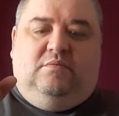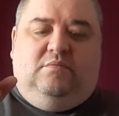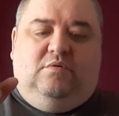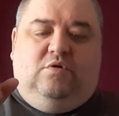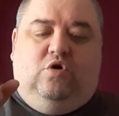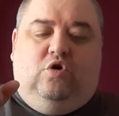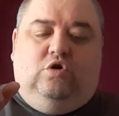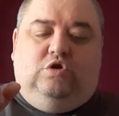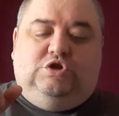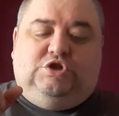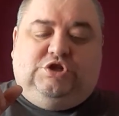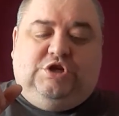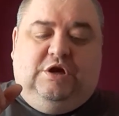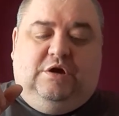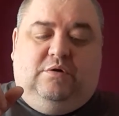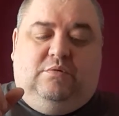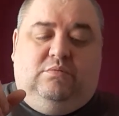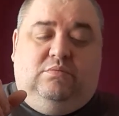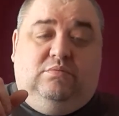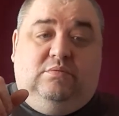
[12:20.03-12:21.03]

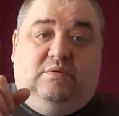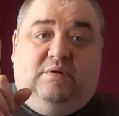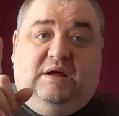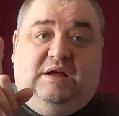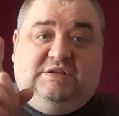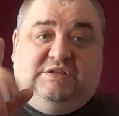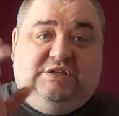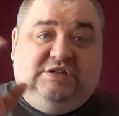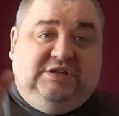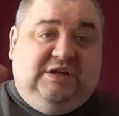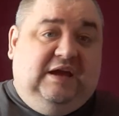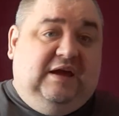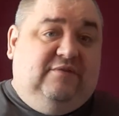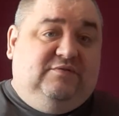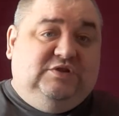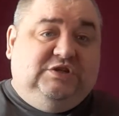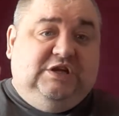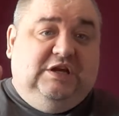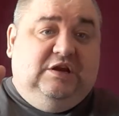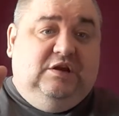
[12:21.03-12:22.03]
Also, as I say, I've
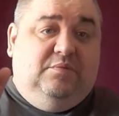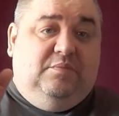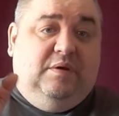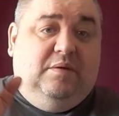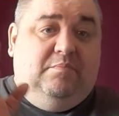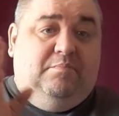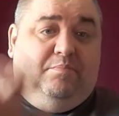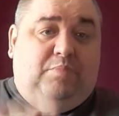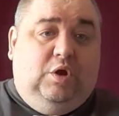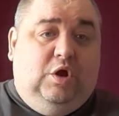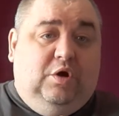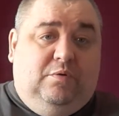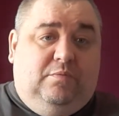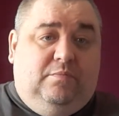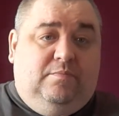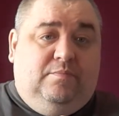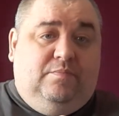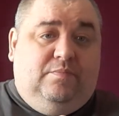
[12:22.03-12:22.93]
seen them in blue.